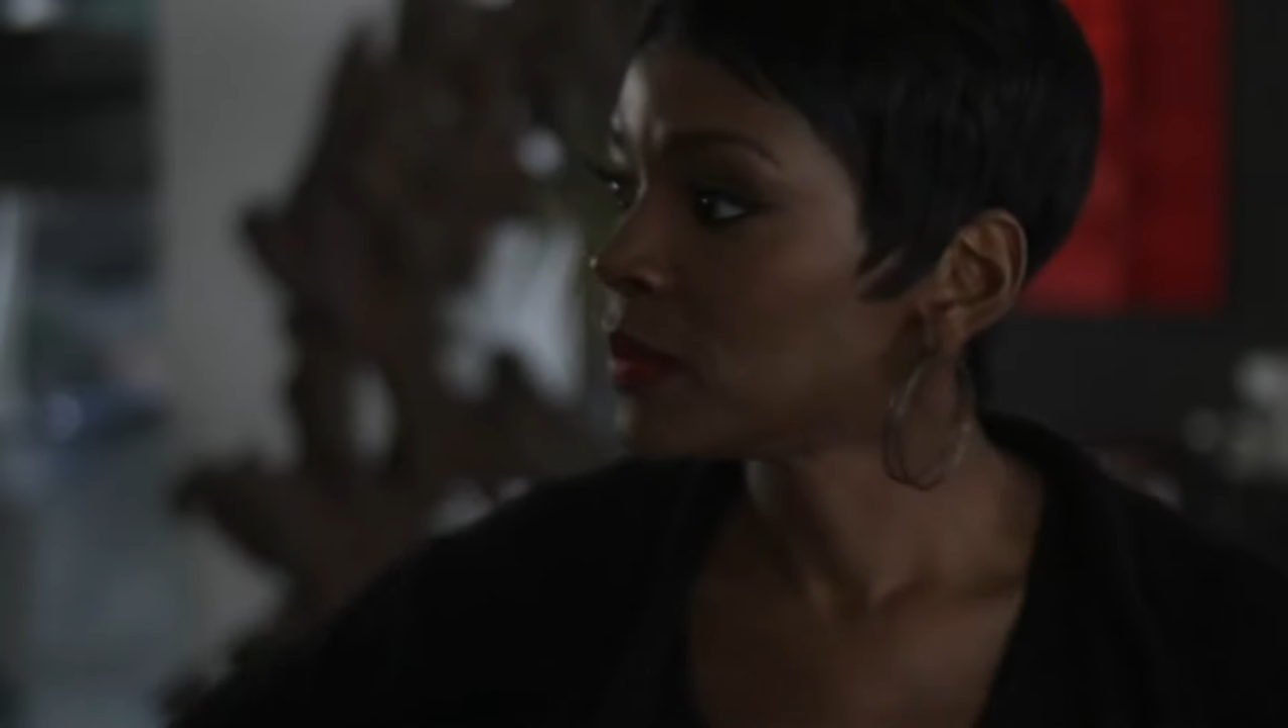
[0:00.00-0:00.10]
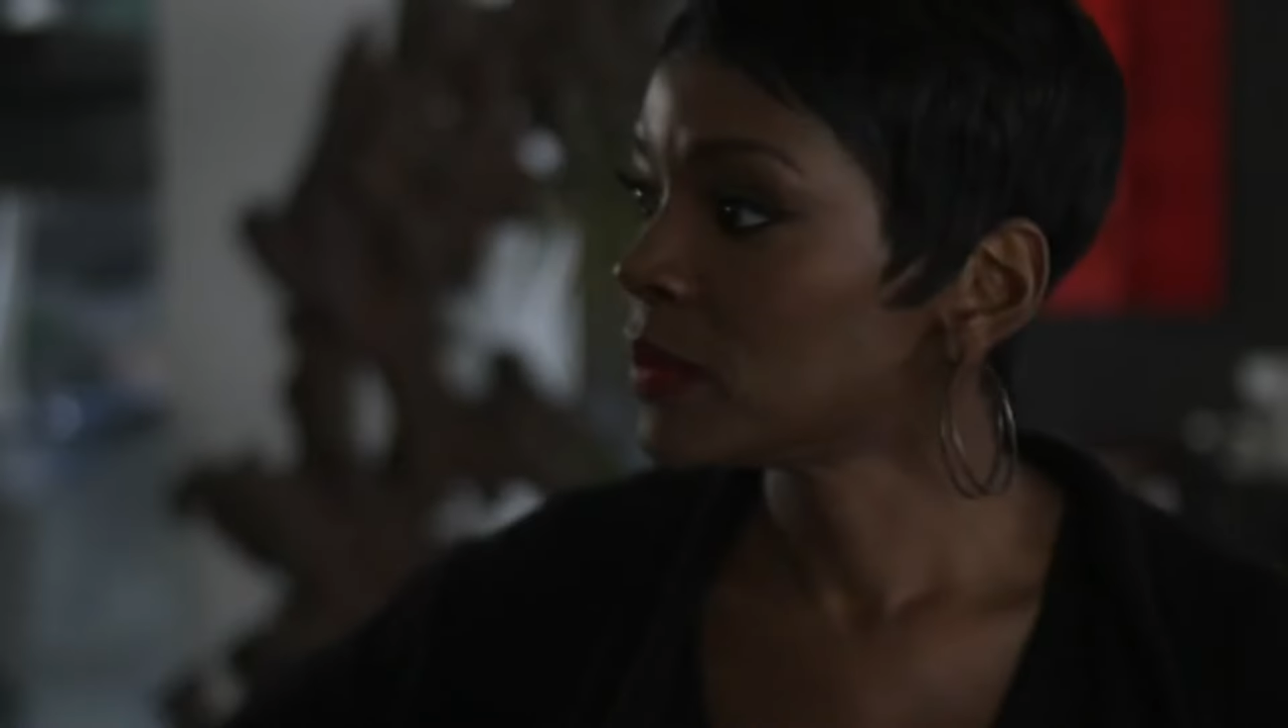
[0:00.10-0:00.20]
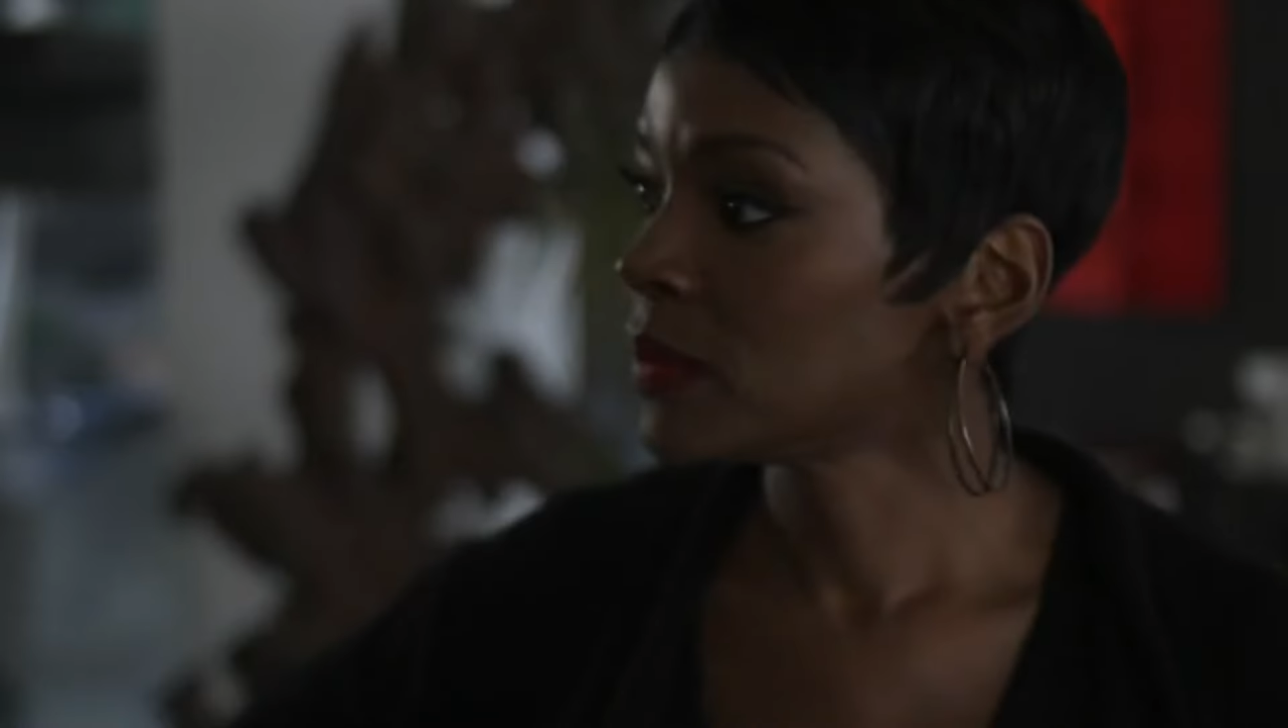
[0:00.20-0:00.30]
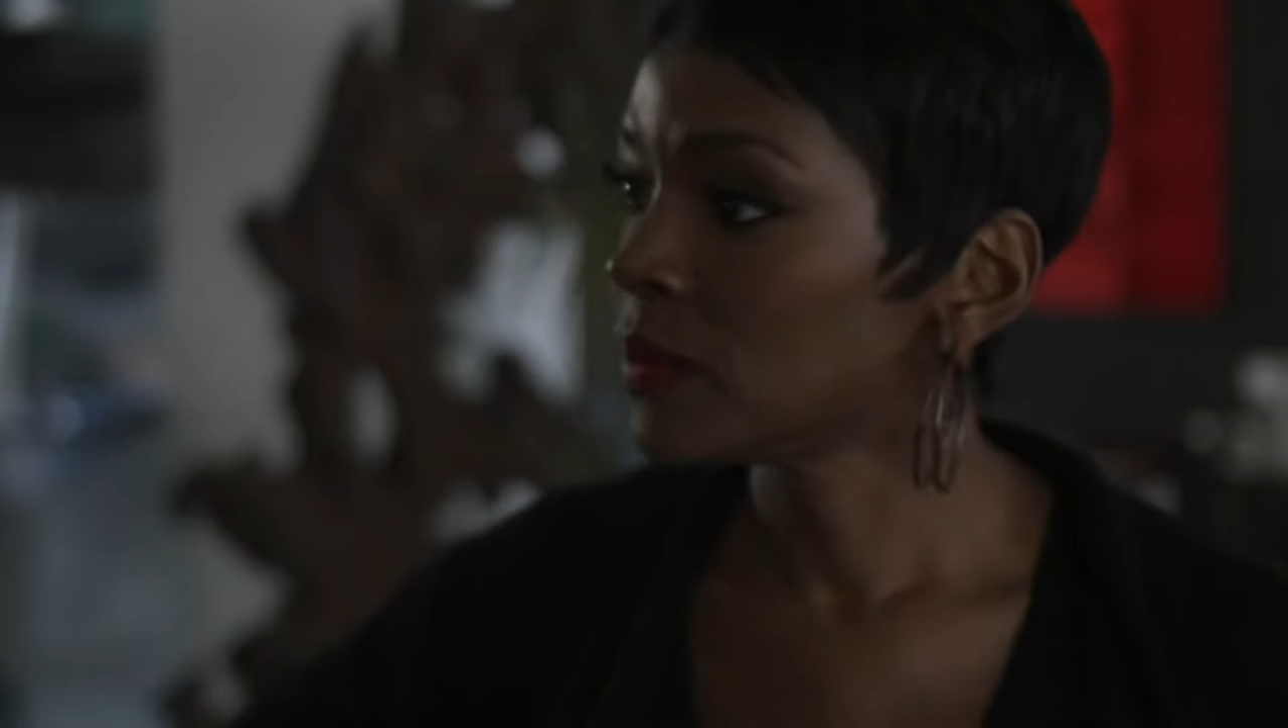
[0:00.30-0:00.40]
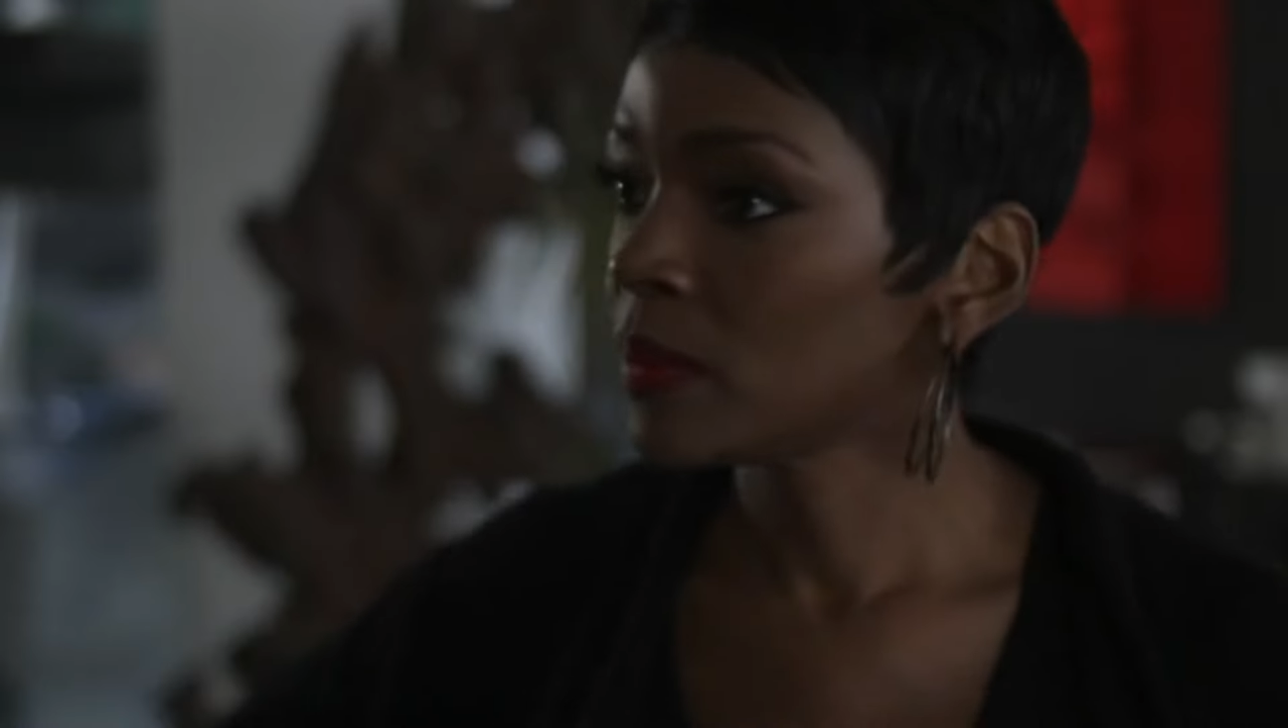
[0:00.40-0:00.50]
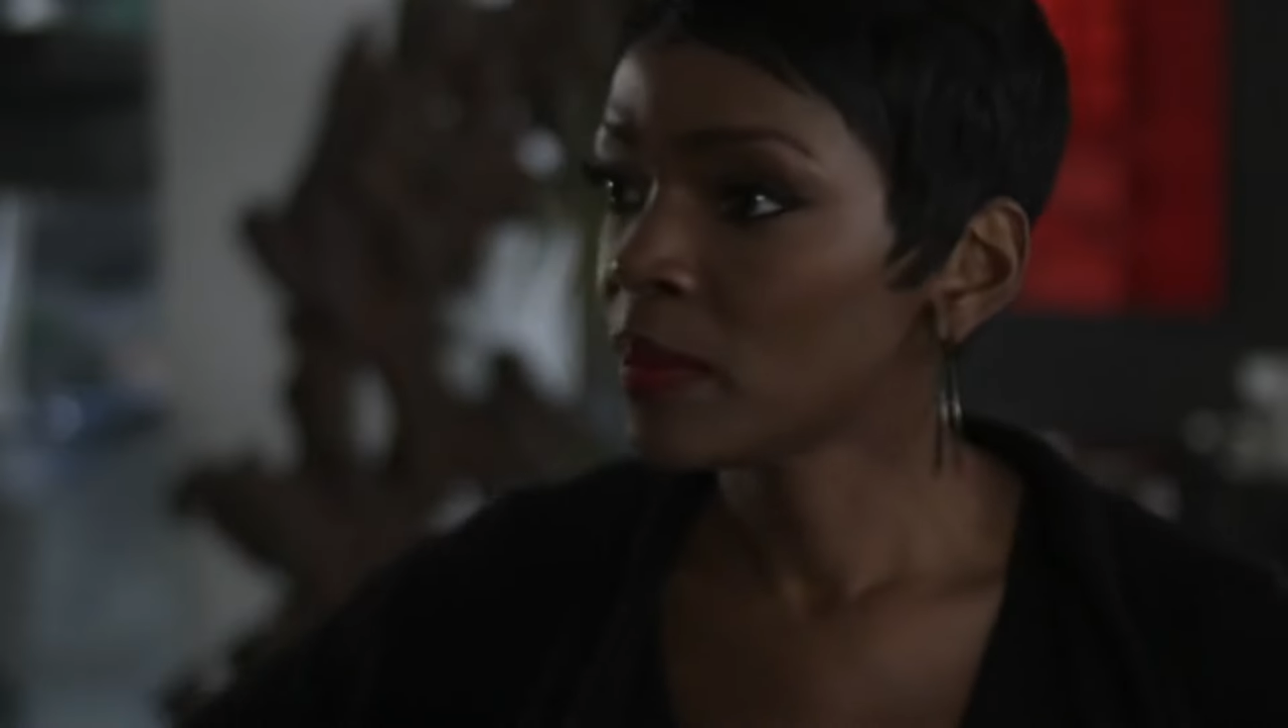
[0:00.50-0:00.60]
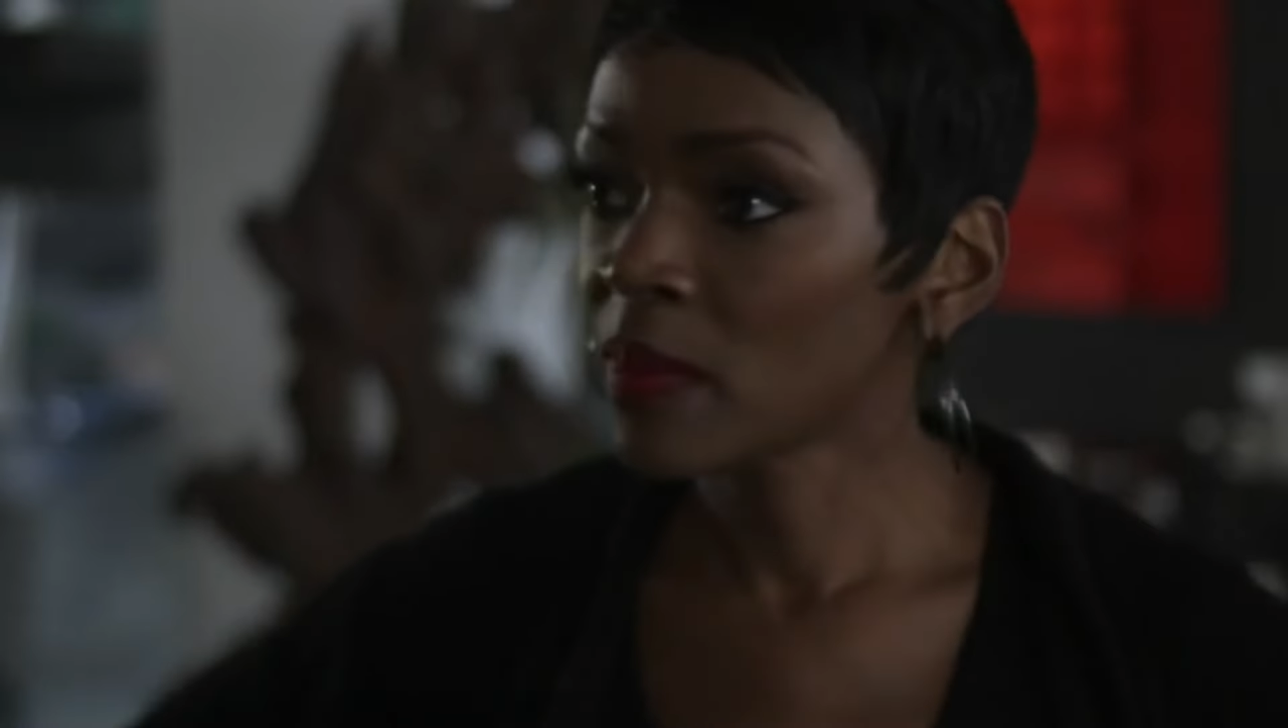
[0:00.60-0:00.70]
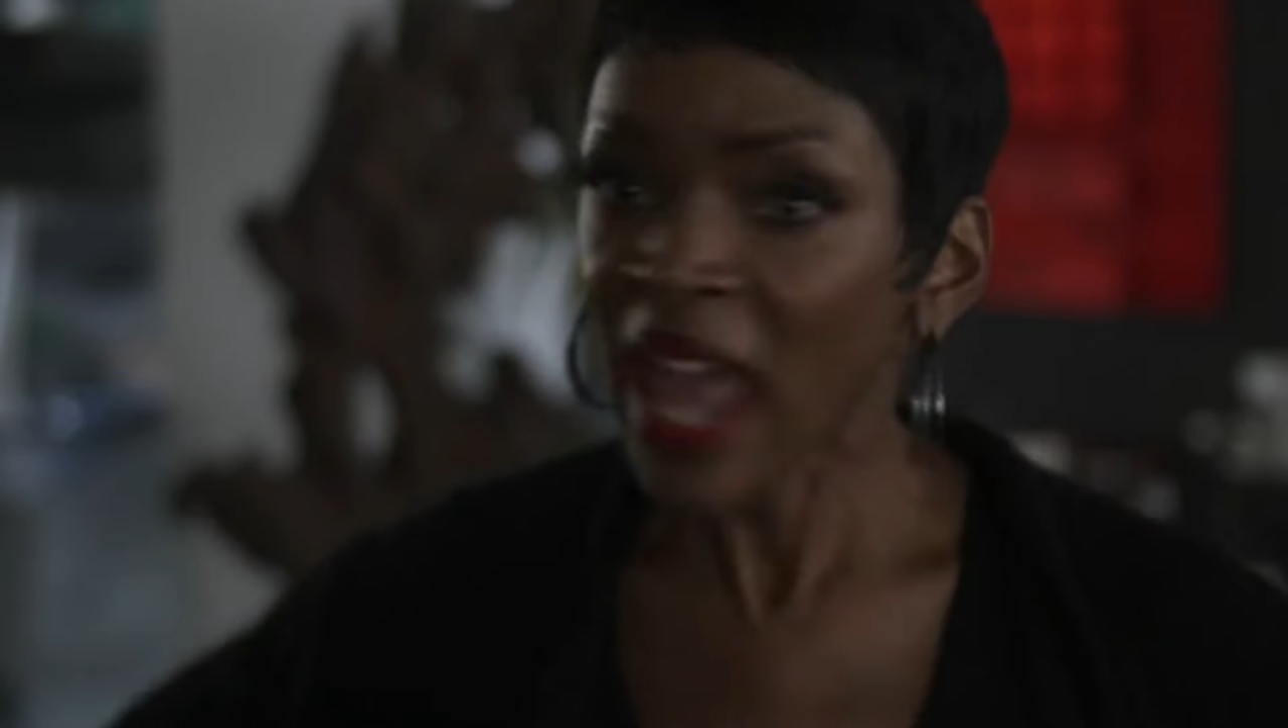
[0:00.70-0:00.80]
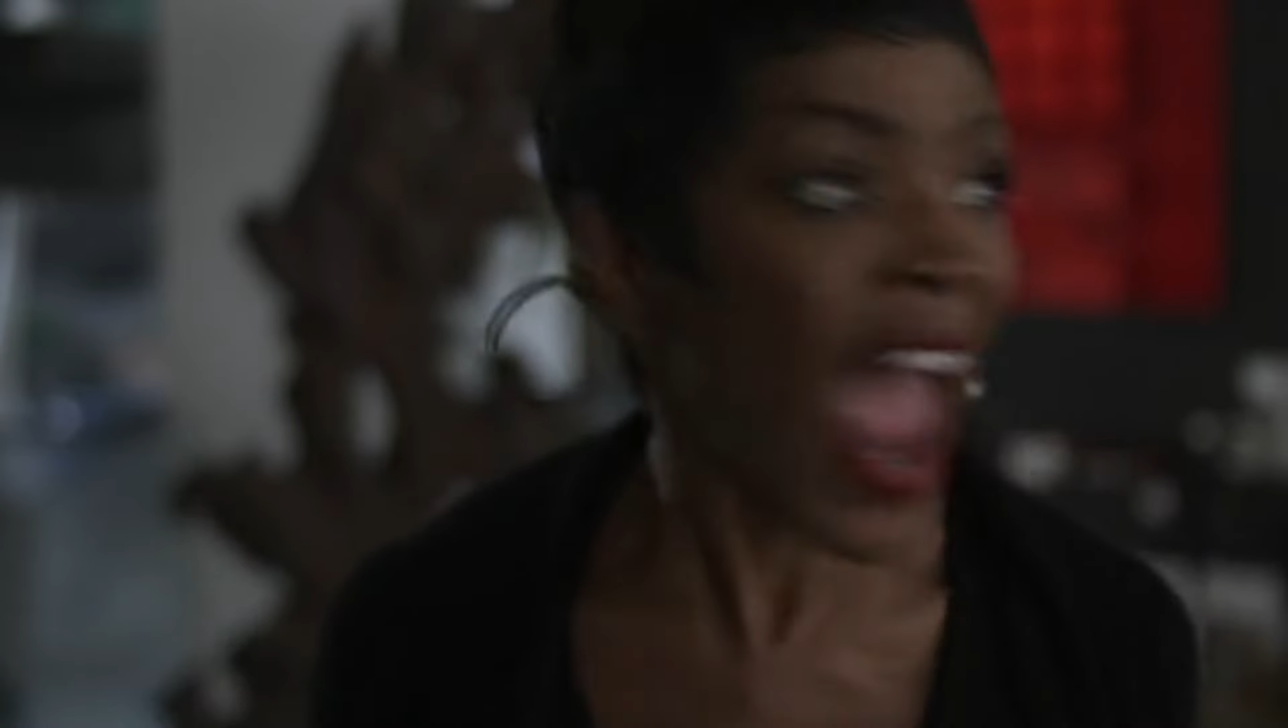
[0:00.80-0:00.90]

Plan.